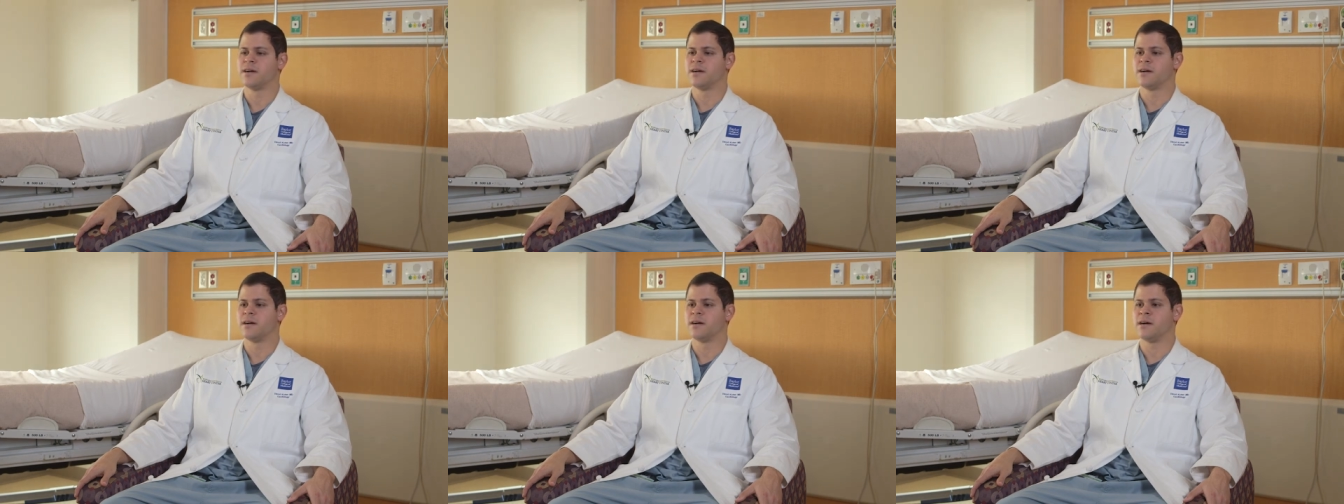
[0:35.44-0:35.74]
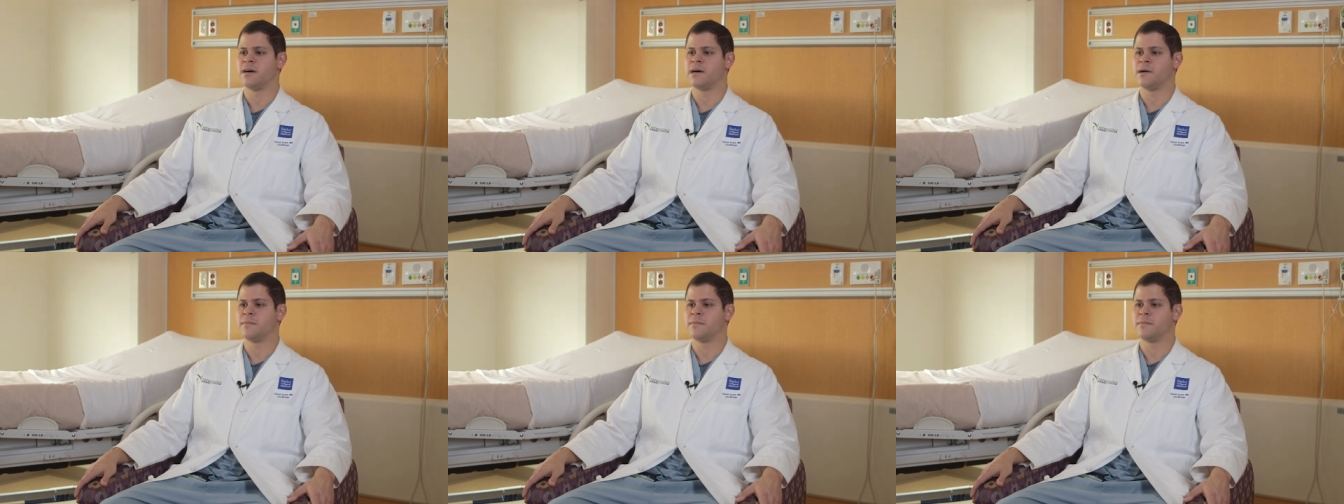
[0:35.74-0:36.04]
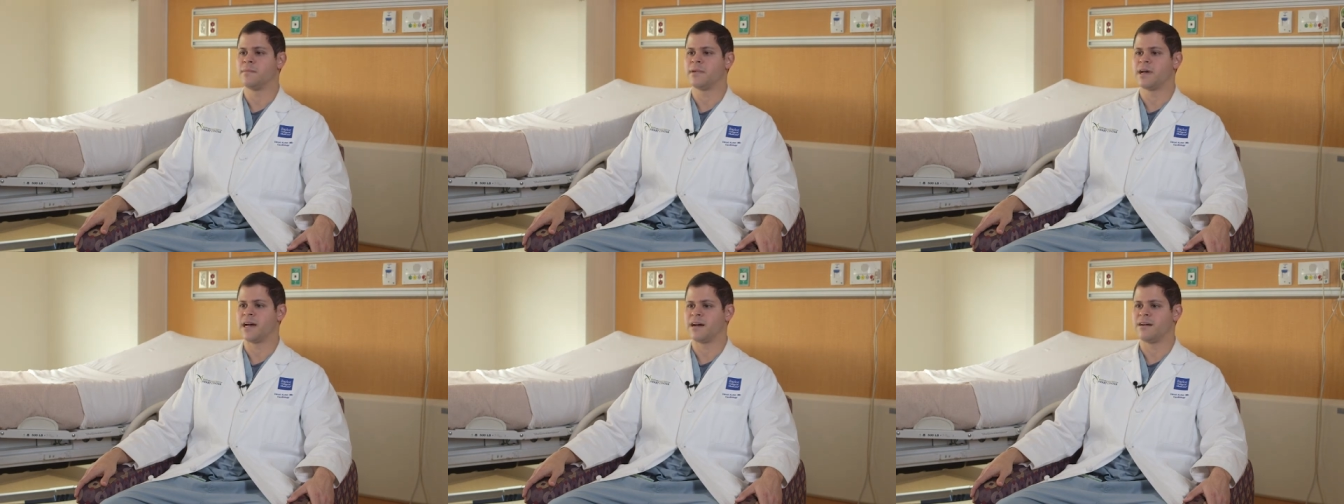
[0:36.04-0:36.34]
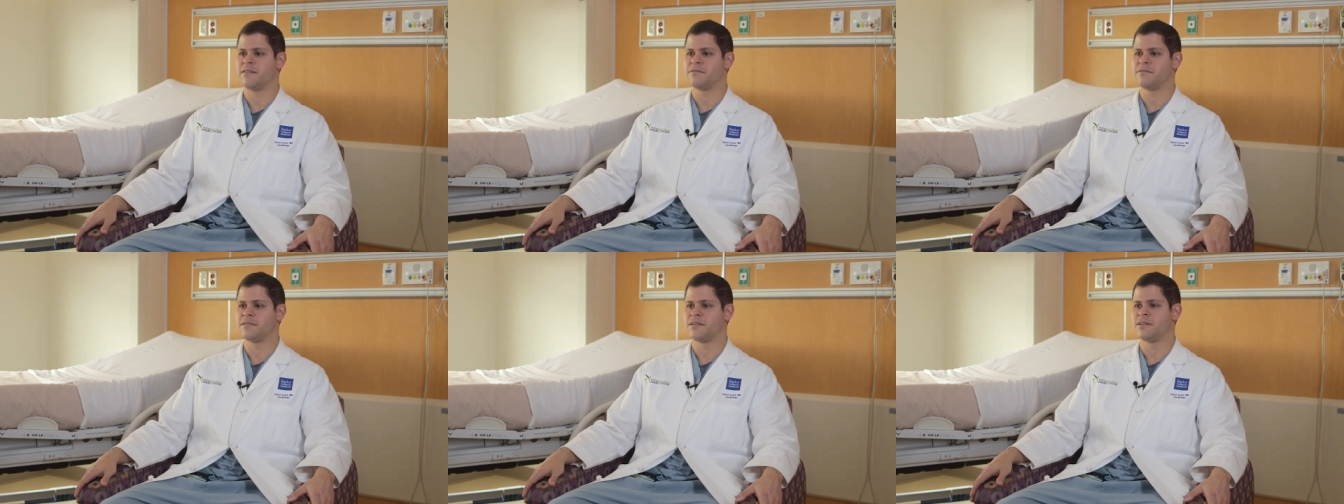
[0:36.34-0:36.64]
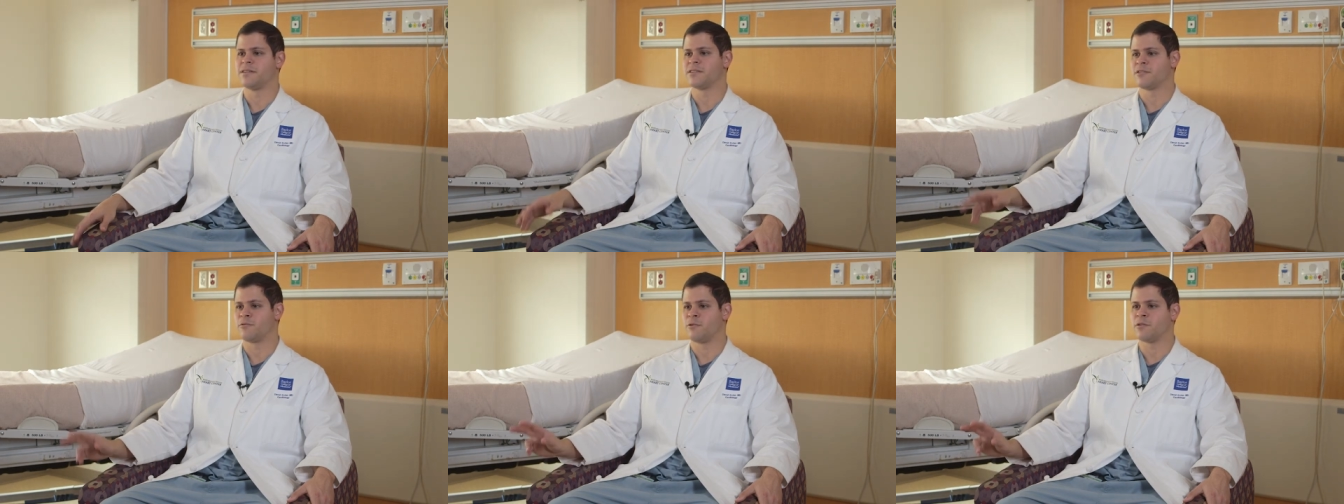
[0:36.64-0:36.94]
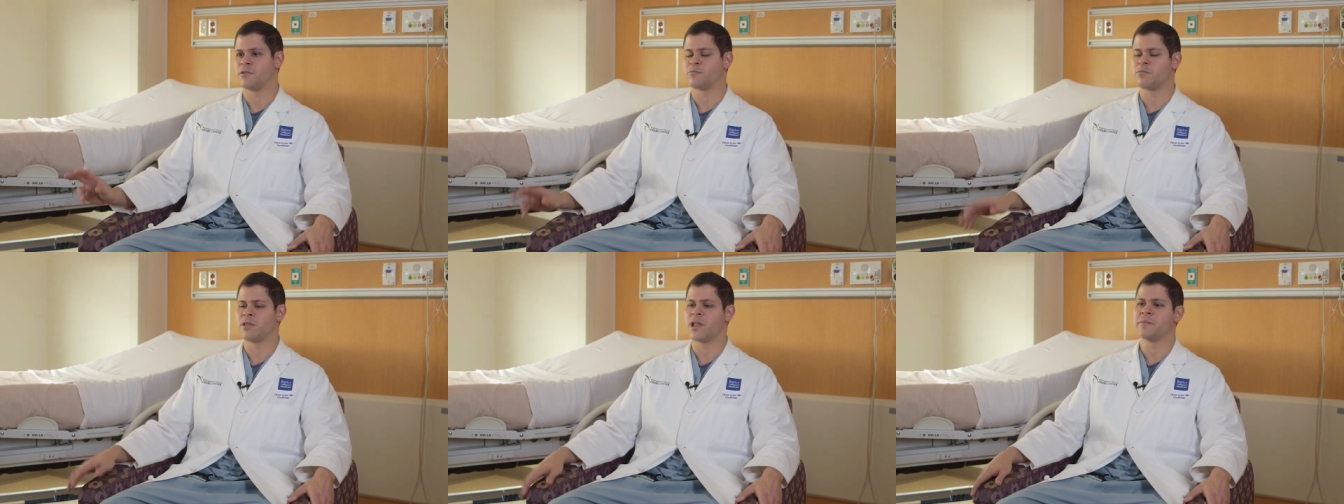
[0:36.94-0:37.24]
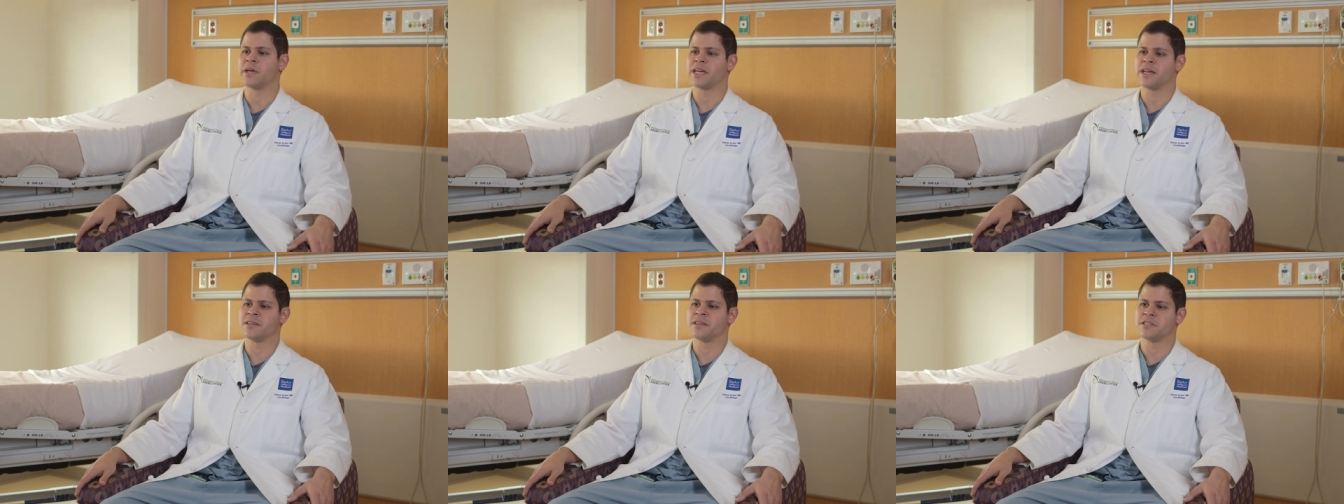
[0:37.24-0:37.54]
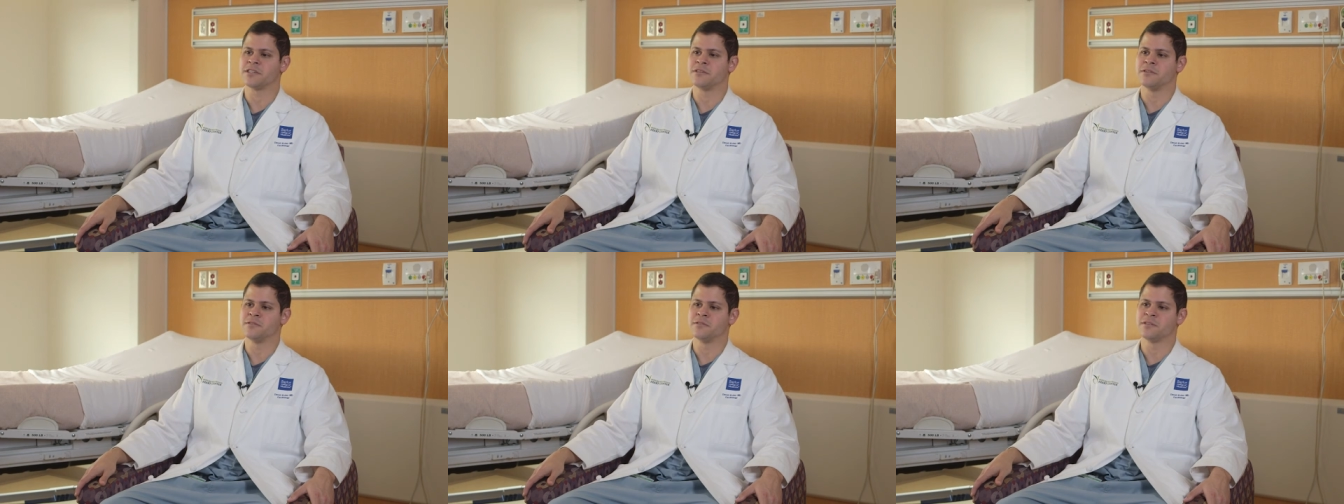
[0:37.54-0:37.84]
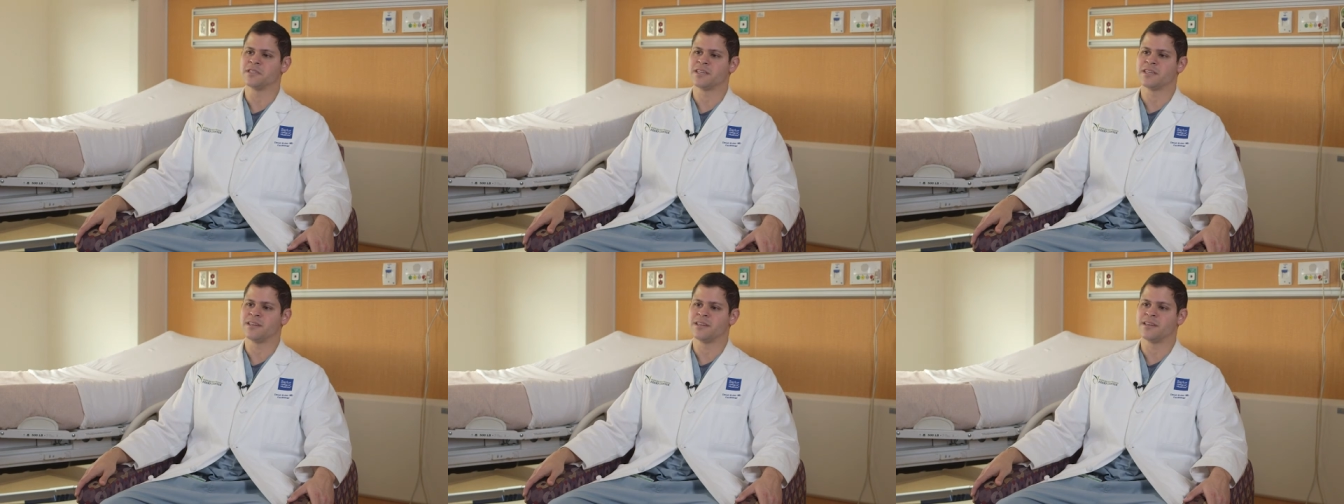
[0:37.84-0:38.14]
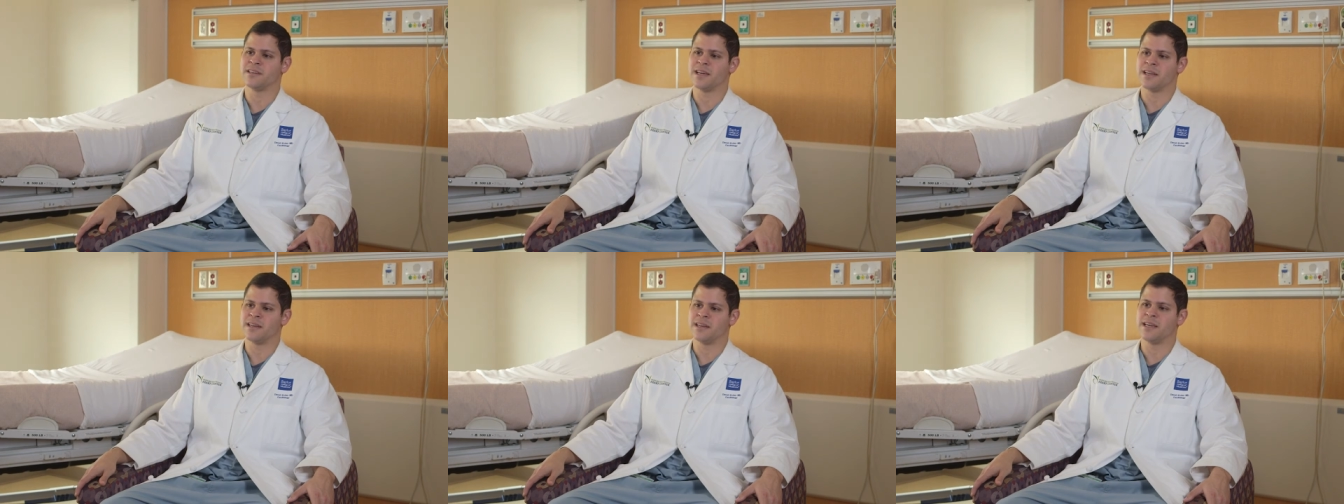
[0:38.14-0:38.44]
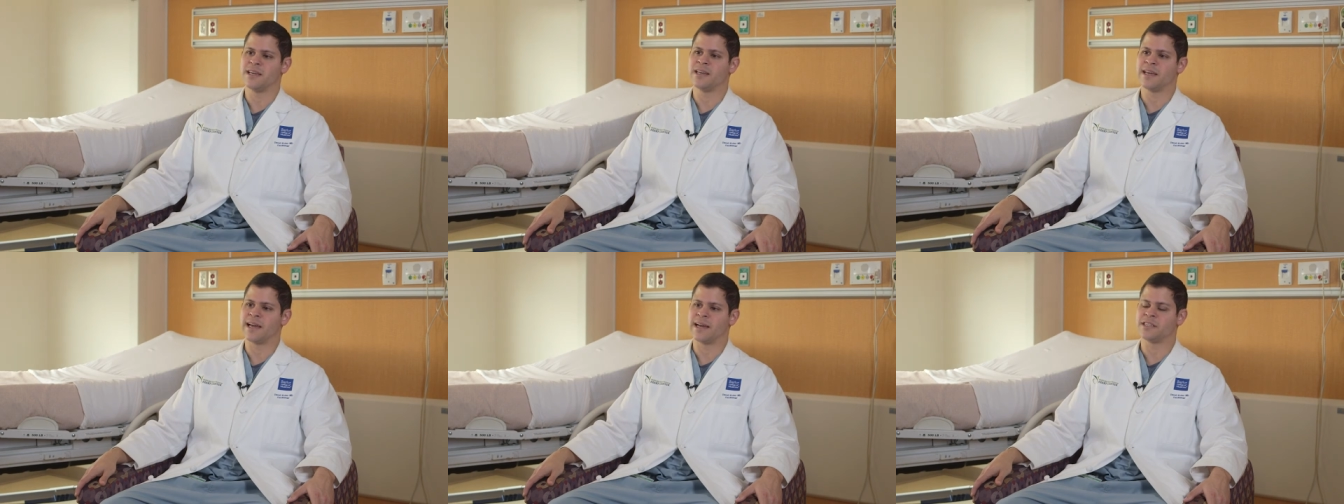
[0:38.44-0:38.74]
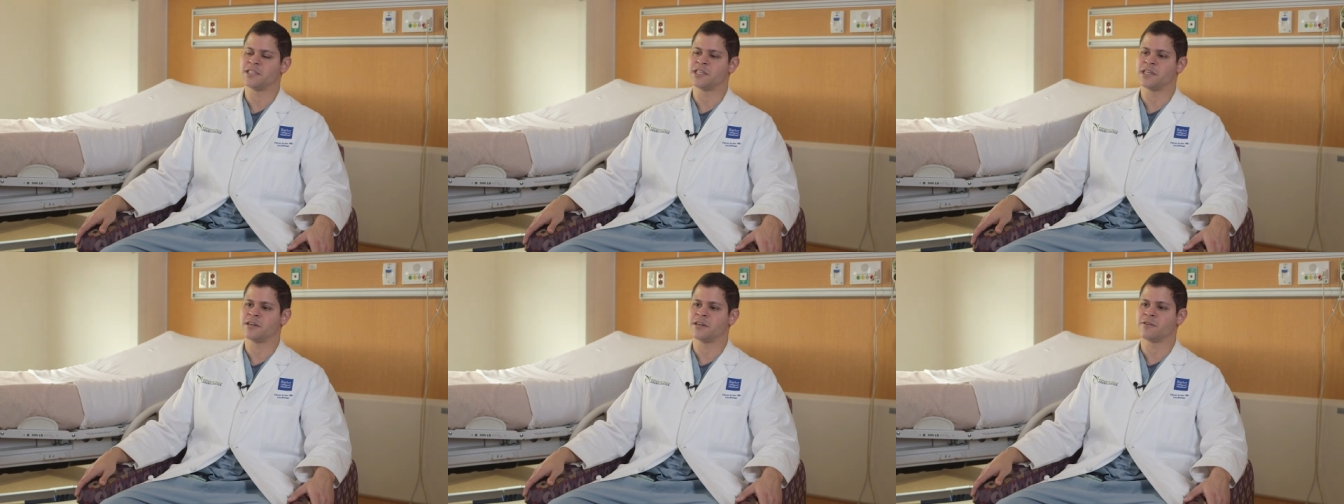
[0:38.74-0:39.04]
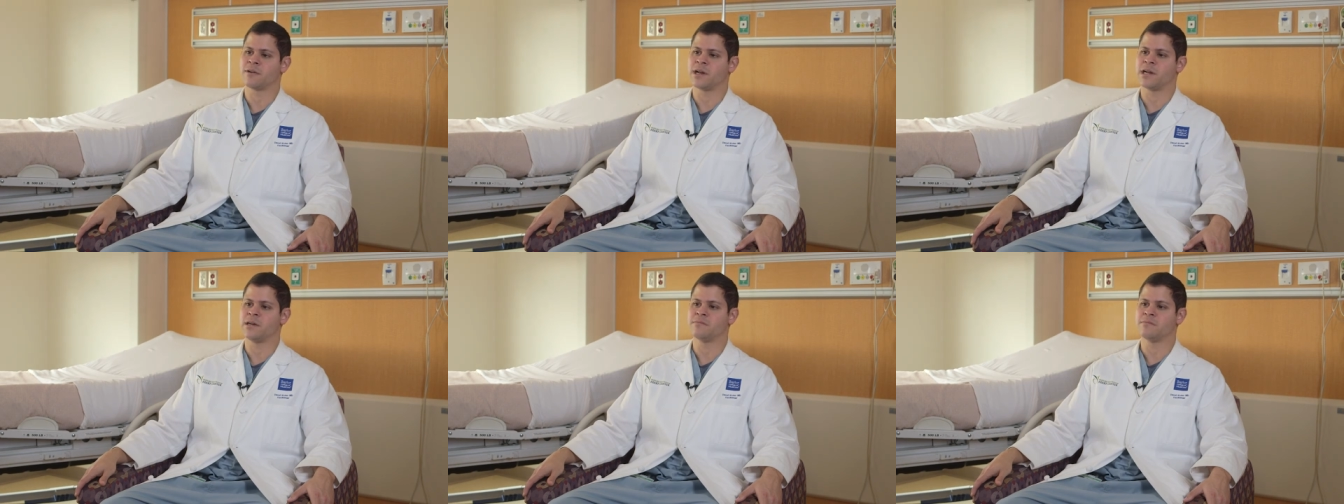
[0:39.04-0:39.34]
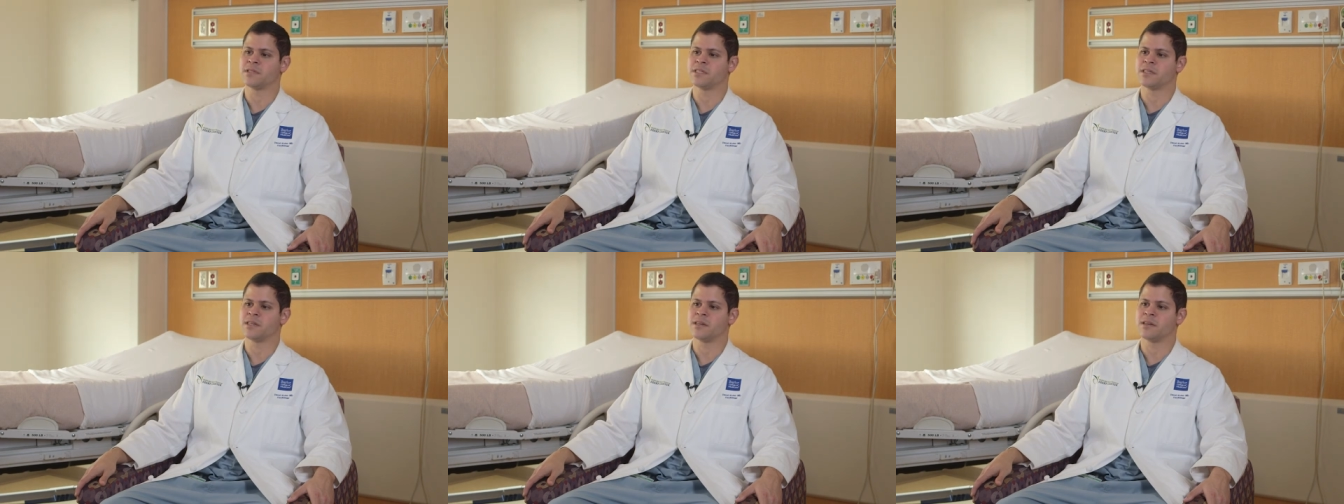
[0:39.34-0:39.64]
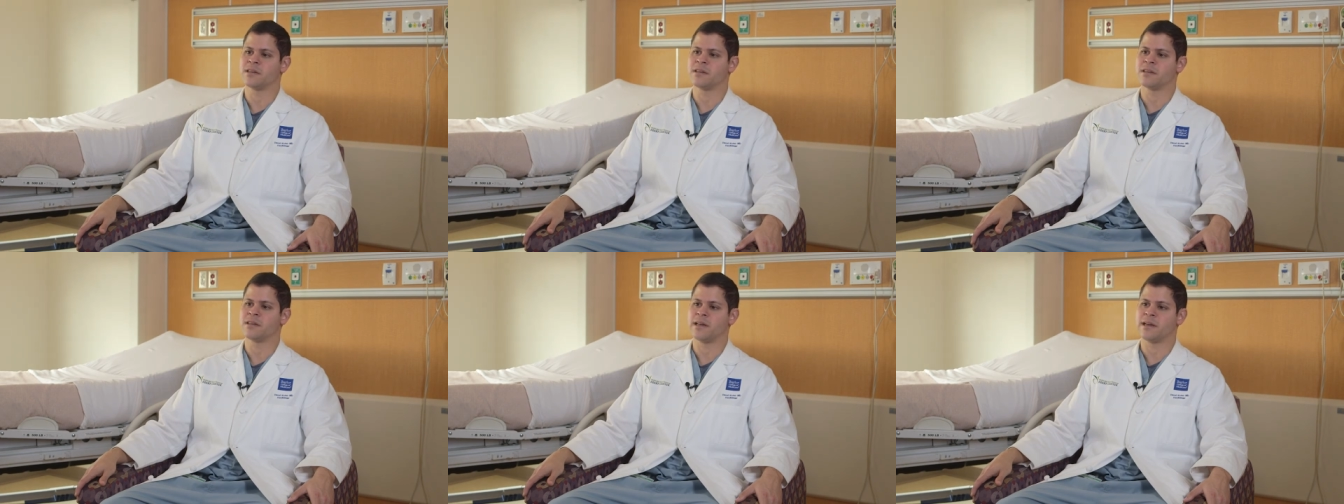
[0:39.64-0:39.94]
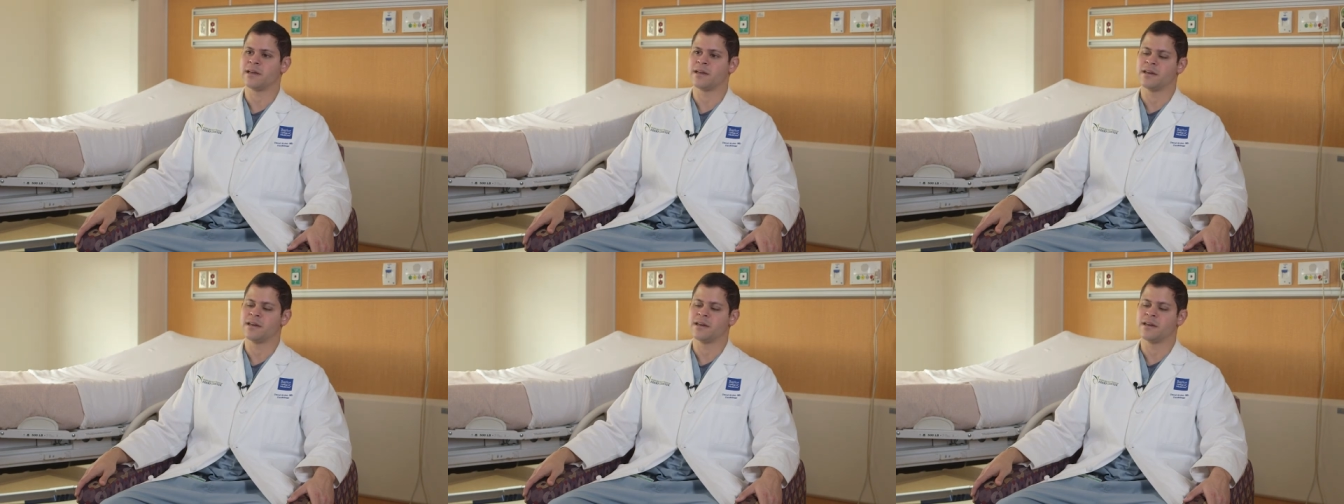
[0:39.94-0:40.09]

um, have, quote, plumbing issues and, and need angiograms and